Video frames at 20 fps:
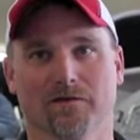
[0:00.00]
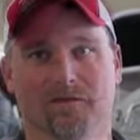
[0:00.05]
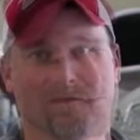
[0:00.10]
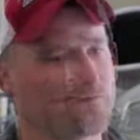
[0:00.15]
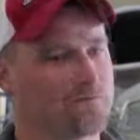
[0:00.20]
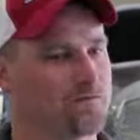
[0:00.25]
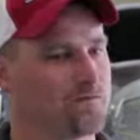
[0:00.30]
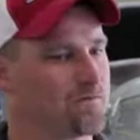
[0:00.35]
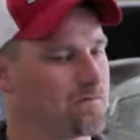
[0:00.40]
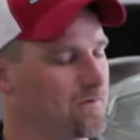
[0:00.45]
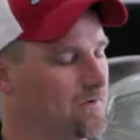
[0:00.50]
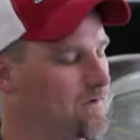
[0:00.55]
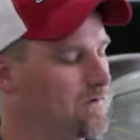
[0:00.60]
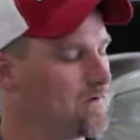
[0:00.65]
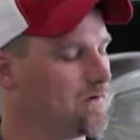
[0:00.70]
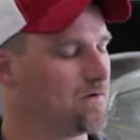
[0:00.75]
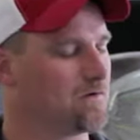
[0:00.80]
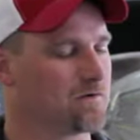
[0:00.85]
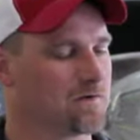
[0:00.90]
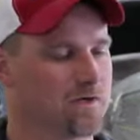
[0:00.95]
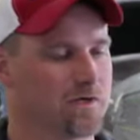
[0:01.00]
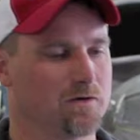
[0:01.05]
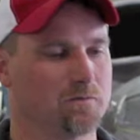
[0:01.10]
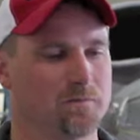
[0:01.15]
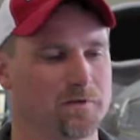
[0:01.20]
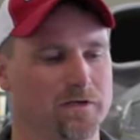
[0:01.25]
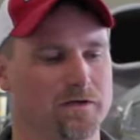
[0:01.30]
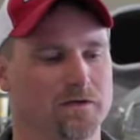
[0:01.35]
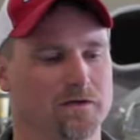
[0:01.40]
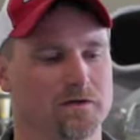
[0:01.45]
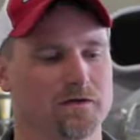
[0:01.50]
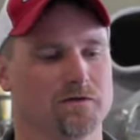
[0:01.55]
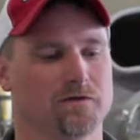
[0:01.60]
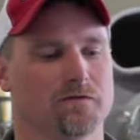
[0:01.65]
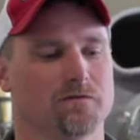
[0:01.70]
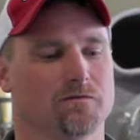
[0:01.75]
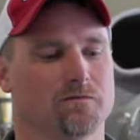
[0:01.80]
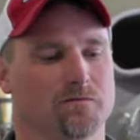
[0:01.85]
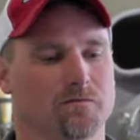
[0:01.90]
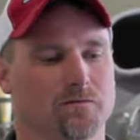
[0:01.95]
It's just all got to be
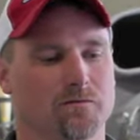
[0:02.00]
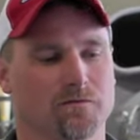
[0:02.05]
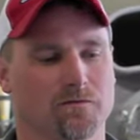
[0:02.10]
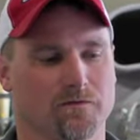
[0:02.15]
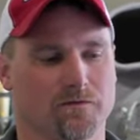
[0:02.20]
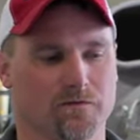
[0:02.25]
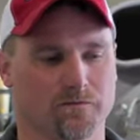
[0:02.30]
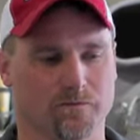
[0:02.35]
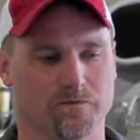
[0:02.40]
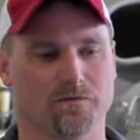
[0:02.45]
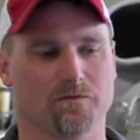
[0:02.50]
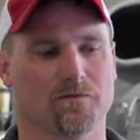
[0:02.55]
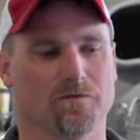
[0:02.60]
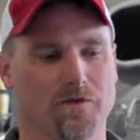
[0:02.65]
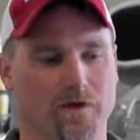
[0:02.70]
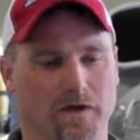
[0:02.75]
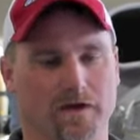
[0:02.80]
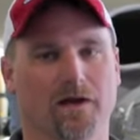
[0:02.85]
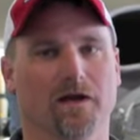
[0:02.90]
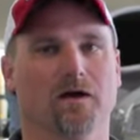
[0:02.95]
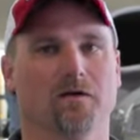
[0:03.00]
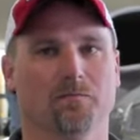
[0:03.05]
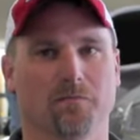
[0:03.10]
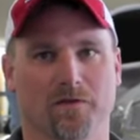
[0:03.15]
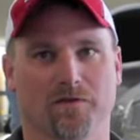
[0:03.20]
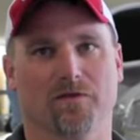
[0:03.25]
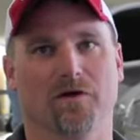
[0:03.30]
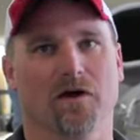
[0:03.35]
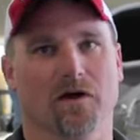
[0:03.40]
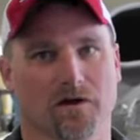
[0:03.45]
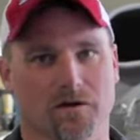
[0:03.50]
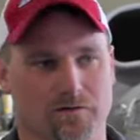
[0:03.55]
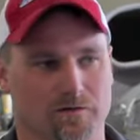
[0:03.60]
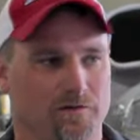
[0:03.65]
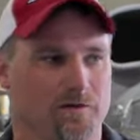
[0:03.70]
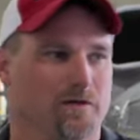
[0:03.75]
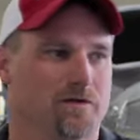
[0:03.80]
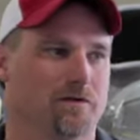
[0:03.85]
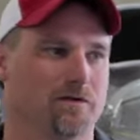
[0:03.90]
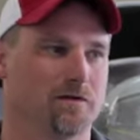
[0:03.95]
thought out
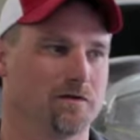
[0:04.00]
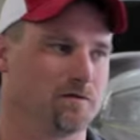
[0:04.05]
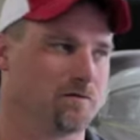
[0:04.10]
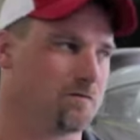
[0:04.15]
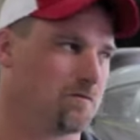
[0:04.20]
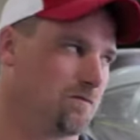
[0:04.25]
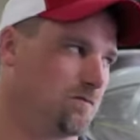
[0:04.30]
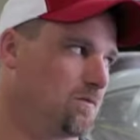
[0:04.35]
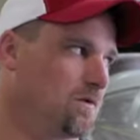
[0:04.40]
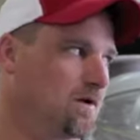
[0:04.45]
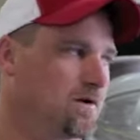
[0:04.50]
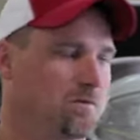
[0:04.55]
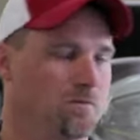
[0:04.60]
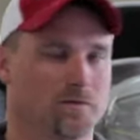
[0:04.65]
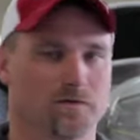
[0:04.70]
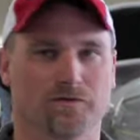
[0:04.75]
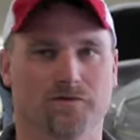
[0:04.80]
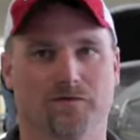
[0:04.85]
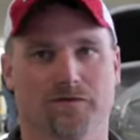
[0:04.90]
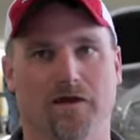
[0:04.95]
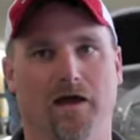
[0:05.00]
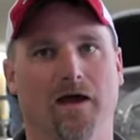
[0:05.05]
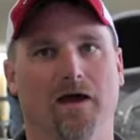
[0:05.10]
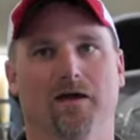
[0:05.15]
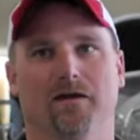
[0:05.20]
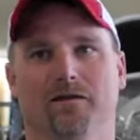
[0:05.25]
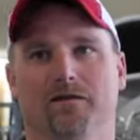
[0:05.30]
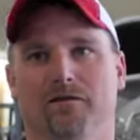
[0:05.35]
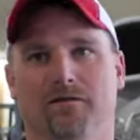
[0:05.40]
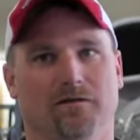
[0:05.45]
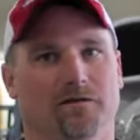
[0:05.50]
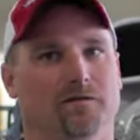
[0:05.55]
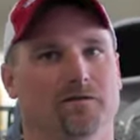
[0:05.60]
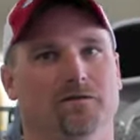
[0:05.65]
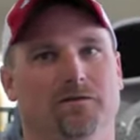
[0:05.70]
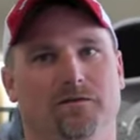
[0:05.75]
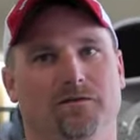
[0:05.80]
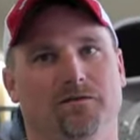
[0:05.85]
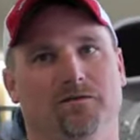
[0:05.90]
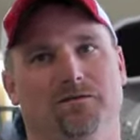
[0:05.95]
methodically, and working with Scott
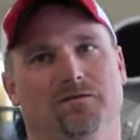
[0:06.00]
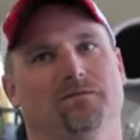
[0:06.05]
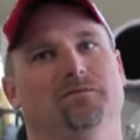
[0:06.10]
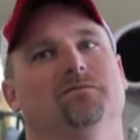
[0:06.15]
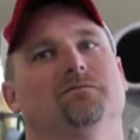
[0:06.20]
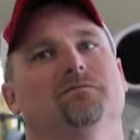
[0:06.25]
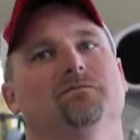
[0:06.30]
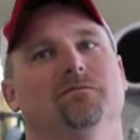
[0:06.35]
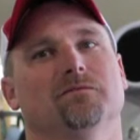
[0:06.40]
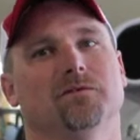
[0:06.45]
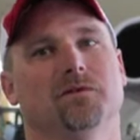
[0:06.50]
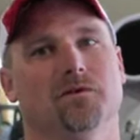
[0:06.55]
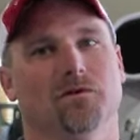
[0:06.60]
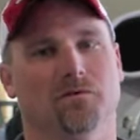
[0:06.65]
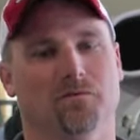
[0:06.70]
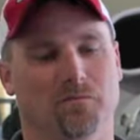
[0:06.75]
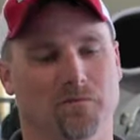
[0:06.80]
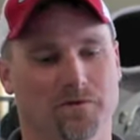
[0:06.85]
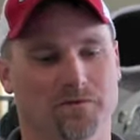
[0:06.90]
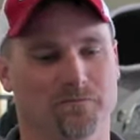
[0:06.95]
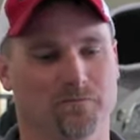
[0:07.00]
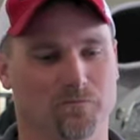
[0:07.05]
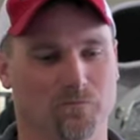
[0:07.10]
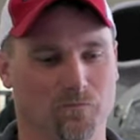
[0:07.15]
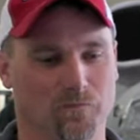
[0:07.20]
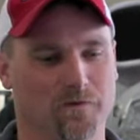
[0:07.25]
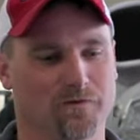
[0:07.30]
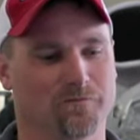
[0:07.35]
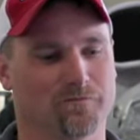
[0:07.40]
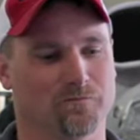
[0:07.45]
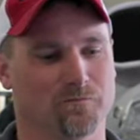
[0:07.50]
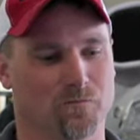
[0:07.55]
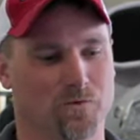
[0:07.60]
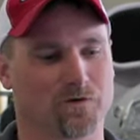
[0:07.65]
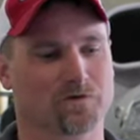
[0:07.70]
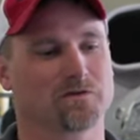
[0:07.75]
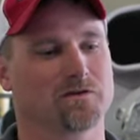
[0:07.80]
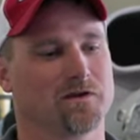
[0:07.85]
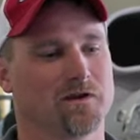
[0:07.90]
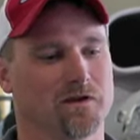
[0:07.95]
is you know we've we've
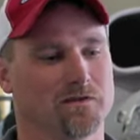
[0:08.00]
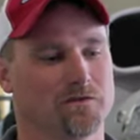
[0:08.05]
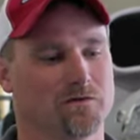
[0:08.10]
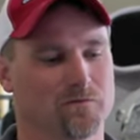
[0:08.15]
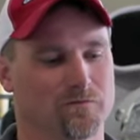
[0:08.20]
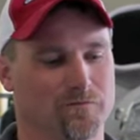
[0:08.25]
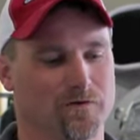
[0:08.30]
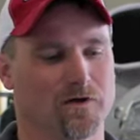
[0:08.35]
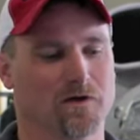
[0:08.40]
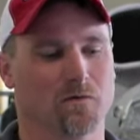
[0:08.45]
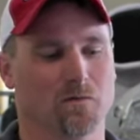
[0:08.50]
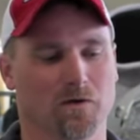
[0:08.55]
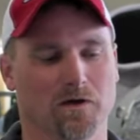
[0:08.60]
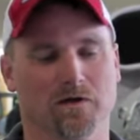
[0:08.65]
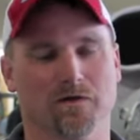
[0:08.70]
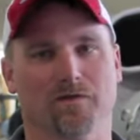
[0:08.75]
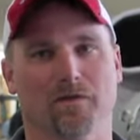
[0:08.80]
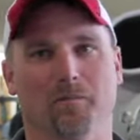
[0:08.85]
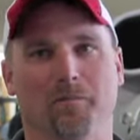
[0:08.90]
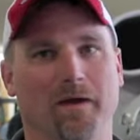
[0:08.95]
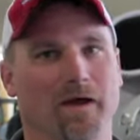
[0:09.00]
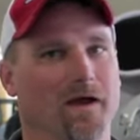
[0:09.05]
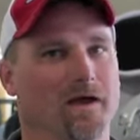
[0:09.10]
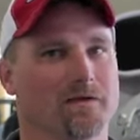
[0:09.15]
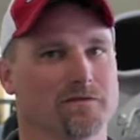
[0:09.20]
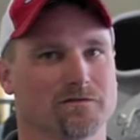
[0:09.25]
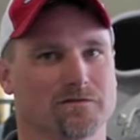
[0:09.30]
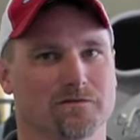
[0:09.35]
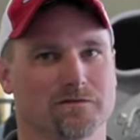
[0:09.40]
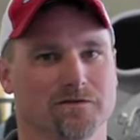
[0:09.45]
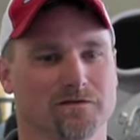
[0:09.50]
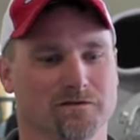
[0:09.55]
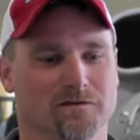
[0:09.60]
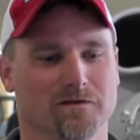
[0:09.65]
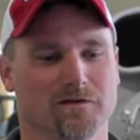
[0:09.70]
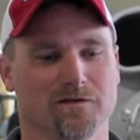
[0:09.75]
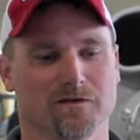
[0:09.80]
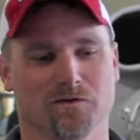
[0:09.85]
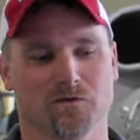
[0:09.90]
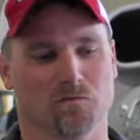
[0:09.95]
worked together very well in the past and
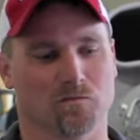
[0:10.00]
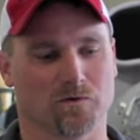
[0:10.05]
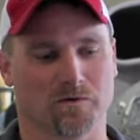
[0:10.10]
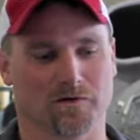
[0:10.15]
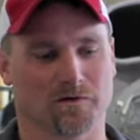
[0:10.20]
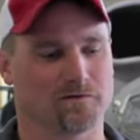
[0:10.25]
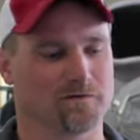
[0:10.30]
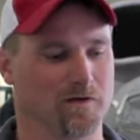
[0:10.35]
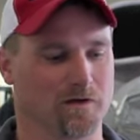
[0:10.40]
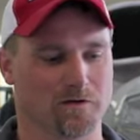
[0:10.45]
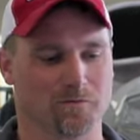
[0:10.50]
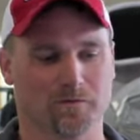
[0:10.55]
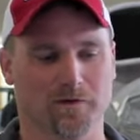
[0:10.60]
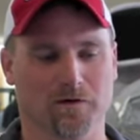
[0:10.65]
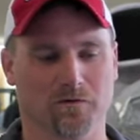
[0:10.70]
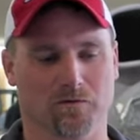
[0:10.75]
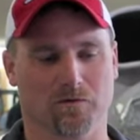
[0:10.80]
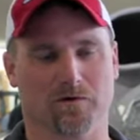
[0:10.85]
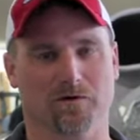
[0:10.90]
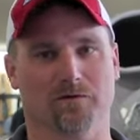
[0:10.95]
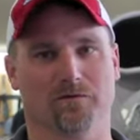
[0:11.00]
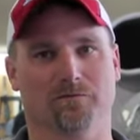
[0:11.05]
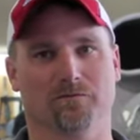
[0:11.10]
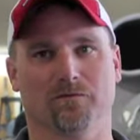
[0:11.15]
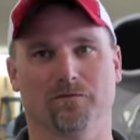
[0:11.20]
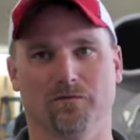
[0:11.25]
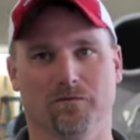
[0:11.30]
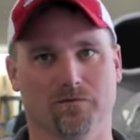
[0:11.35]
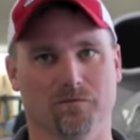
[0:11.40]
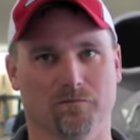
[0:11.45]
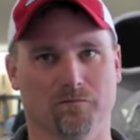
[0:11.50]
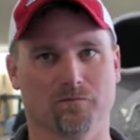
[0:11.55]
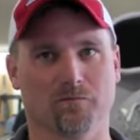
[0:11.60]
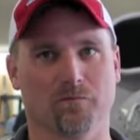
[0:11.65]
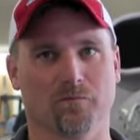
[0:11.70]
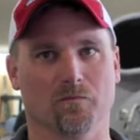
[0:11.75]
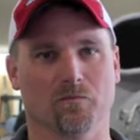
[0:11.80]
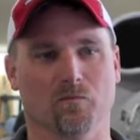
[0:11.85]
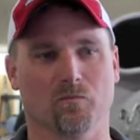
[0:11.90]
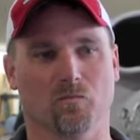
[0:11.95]
we're going to talk about it we're going to
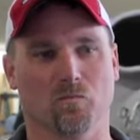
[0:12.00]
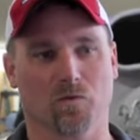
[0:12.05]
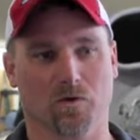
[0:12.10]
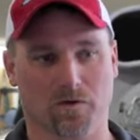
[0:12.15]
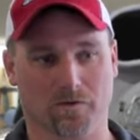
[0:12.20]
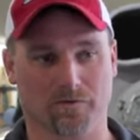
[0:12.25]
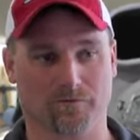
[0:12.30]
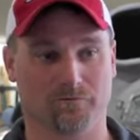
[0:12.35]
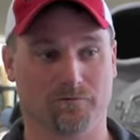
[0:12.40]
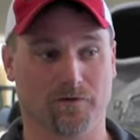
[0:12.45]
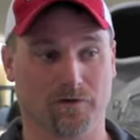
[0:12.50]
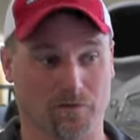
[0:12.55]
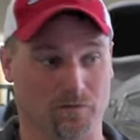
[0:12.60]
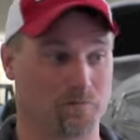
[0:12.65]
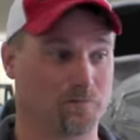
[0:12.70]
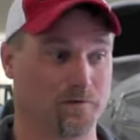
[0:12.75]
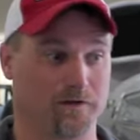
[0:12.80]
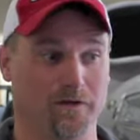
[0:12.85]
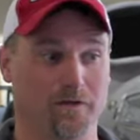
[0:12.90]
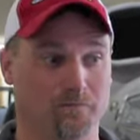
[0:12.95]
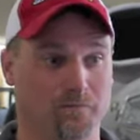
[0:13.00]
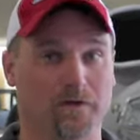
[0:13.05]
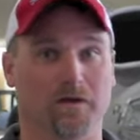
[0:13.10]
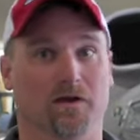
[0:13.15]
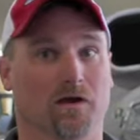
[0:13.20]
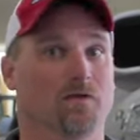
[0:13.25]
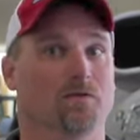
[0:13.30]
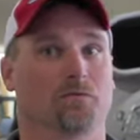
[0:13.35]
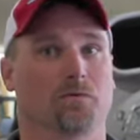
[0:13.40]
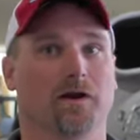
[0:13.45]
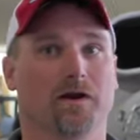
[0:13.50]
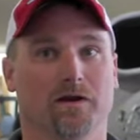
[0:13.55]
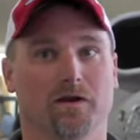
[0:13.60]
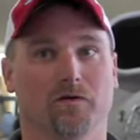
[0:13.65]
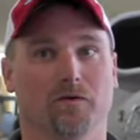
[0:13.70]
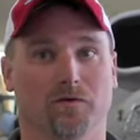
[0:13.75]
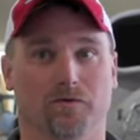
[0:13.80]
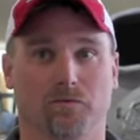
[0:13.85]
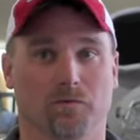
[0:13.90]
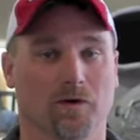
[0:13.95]
work, you know, him being on the
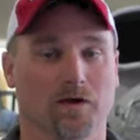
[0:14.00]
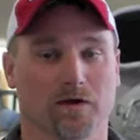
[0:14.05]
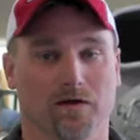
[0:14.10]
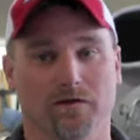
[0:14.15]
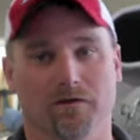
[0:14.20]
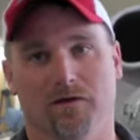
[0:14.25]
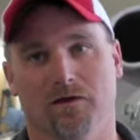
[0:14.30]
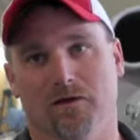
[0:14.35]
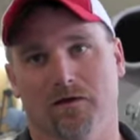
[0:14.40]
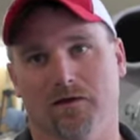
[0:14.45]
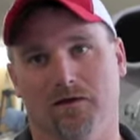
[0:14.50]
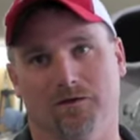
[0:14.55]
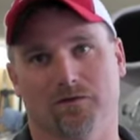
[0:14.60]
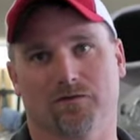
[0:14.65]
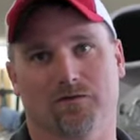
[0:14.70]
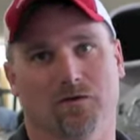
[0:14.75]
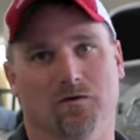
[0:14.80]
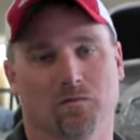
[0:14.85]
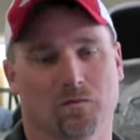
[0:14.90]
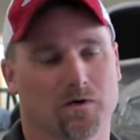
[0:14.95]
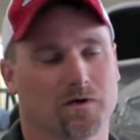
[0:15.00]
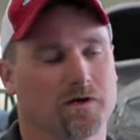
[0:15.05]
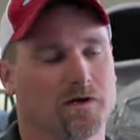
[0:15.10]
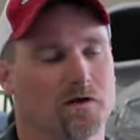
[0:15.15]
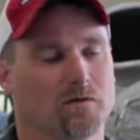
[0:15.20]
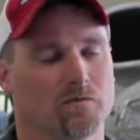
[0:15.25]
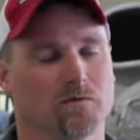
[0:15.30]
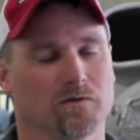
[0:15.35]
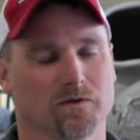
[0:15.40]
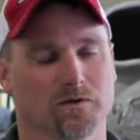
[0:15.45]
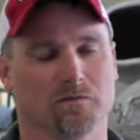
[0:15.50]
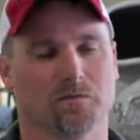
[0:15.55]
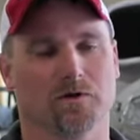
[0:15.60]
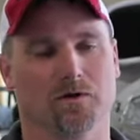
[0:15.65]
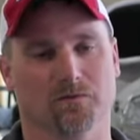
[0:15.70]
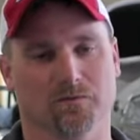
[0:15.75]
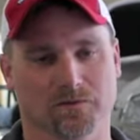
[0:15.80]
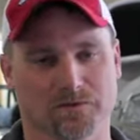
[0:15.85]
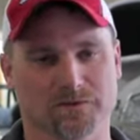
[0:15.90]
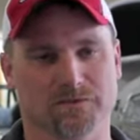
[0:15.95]
radio as well, it's going to work out really
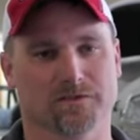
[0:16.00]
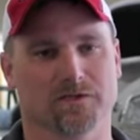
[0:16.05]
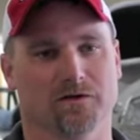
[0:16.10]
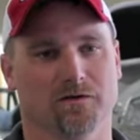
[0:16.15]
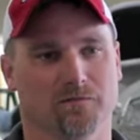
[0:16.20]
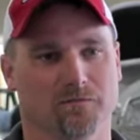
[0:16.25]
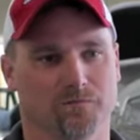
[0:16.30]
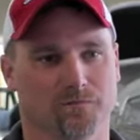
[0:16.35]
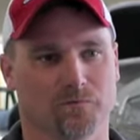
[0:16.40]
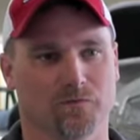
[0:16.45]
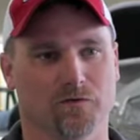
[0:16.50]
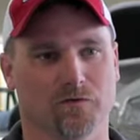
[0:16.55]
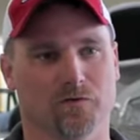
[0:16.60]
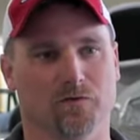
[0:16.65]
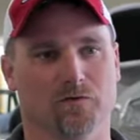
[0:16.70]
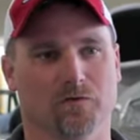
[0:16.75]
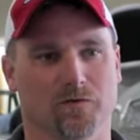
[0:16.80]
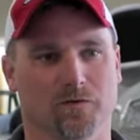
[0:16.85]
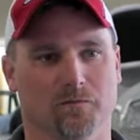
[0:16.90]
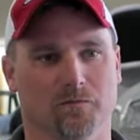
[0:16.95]
well. We're just going to do the